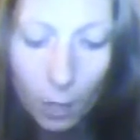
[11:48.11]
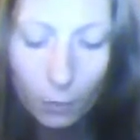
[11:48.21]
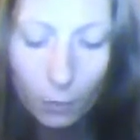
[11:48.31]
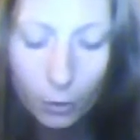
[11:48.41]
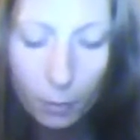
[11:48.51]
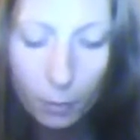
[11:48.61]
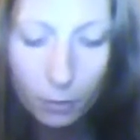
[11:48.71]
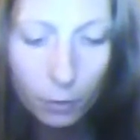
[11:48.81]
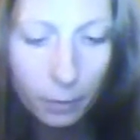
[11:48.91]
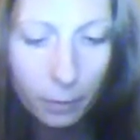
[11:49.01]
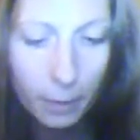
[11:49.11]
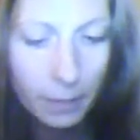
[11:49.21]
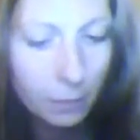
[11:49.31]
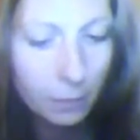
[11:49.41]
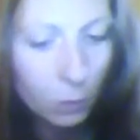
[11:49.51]
For some of you, there may be
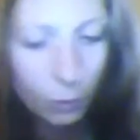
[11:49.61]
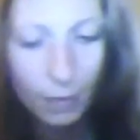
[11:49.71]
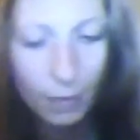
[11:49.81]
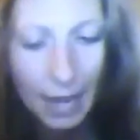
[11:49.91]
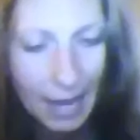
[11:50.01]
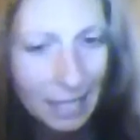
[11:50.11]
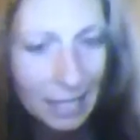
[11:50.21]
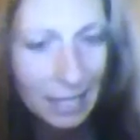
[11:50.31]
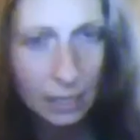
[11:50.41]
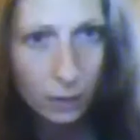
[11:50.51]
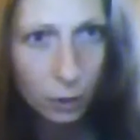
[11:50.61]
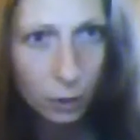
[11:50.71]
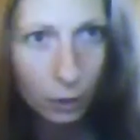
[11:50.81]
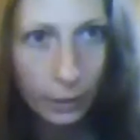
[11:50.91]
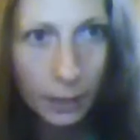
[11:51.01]
some sort of endings
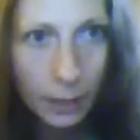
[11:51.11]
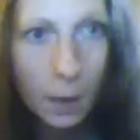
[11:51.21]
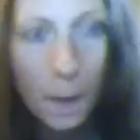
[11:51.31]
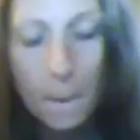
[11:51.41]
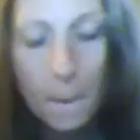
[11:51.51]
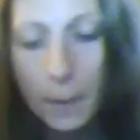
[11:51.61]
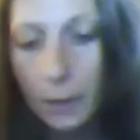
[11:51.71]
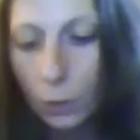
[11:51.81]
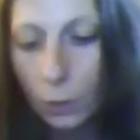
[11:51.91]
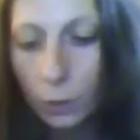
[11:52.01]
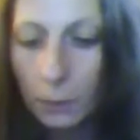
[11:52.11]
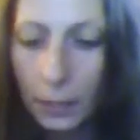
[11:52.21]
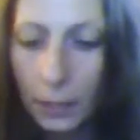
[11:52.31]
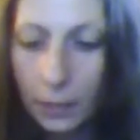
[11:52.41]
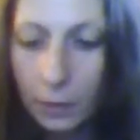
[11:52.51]
occurring, but that's only
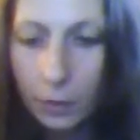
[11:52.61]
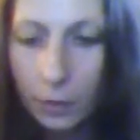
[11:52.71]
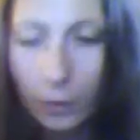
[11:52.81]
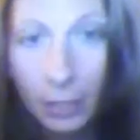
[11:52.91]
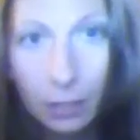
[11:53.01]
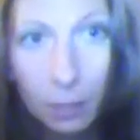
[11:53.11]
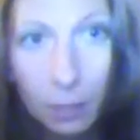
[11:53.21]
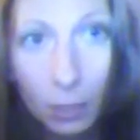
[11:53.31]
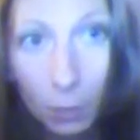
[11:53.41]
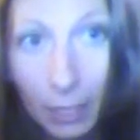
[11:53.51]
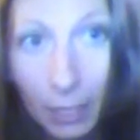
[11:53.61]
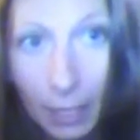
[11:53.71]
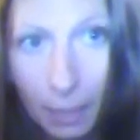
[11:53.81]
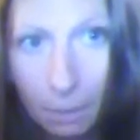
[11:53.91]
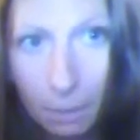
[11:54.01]
because there needs to be a new
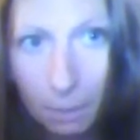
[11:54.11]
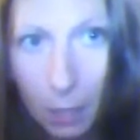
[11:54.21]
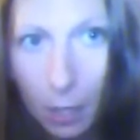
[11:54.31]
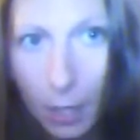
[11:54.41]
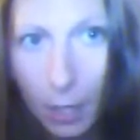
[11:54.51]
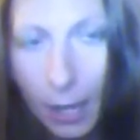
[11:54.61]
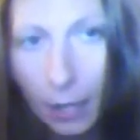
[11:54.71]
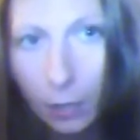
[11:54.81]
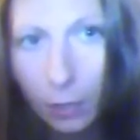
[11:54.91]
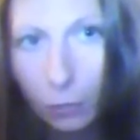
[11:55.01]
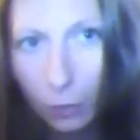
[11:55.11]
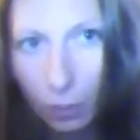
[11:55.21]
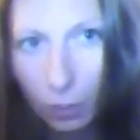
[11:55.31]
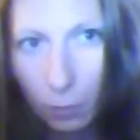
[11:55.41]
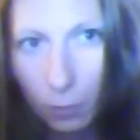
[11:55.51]
beginning. And for
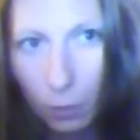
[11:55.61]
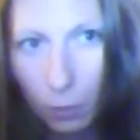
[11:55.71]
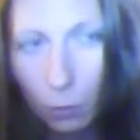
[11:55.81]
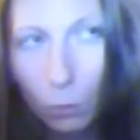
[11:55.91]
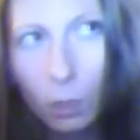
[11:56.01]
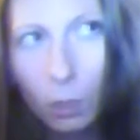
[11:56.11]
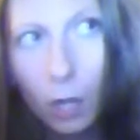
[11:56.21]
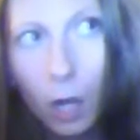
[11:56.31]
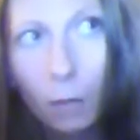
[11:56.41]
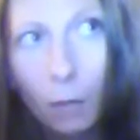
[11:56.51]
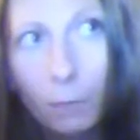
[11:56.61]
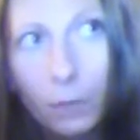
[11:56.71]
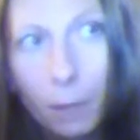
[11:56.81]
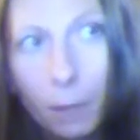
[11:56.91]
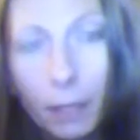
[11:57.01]
some of you,
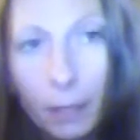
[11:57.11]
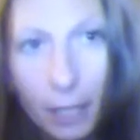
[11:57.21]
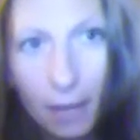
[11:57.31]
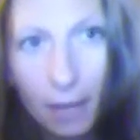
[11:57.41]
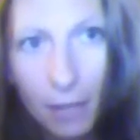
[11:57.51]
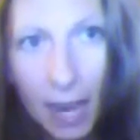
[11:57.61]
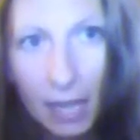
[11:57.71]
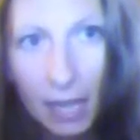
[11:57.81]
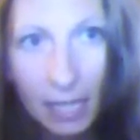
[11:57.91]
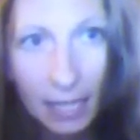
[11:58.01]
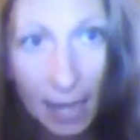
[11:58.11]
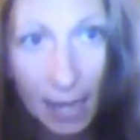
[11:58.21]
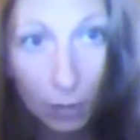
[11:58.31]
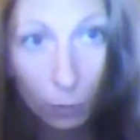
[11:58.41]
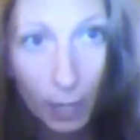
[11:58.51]
something is going to have to end and get
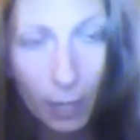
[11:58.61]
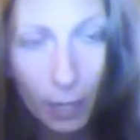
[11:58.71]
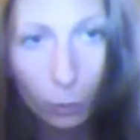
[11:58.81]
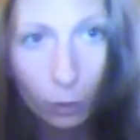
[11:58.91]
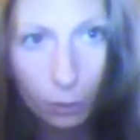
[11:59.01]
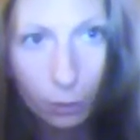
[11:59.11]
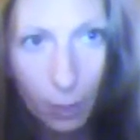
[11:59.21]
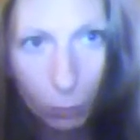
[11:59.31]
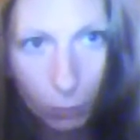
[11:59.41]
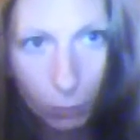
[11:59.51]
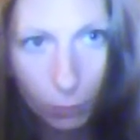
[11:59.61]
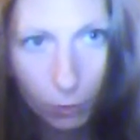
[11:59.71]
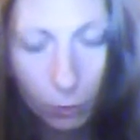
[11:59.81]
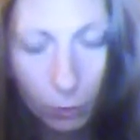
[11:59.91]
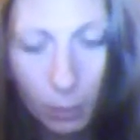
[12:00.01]
out of the way in order to make room for the
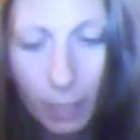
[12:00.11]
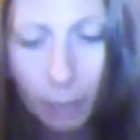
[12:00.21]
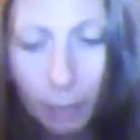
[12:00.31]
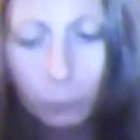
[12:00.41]
new beginning.